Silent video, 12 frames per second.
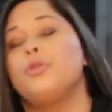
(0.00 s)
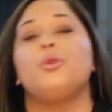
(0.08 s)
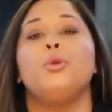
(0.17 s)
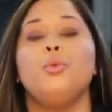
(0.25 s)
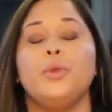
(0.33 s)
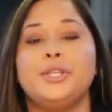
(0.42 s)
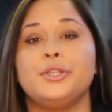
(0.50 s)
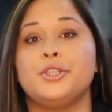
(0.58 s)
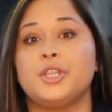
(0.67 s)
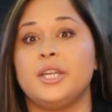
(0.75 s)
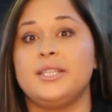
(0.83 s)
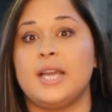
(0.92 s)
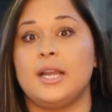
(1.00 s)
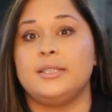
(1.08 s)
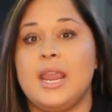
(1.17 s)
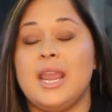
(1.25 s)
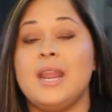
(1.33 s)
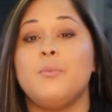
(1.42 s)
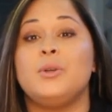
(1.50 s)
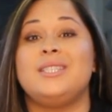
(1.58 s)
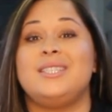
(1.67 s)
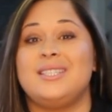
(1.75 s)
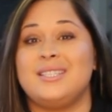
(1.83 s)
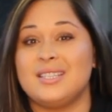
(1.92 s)
Through research conducted, it was
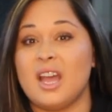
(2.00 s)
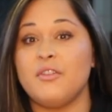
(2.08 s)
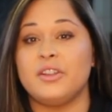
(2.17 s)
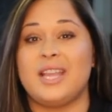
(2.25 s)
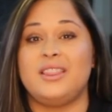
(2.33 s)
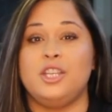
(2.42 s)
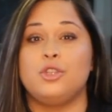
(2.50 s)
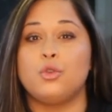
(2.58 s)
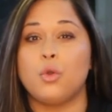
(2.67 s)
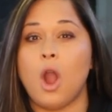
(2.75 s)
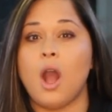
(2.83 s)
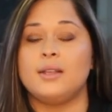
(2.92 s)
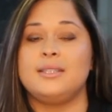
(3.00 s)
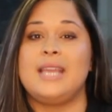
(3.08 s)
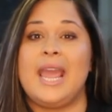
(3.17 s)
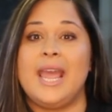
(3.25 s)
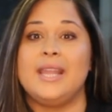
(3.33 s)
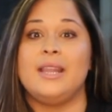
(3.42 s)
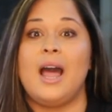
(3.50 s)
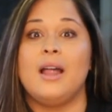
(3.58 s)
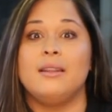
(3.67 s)
discovered that these crocs can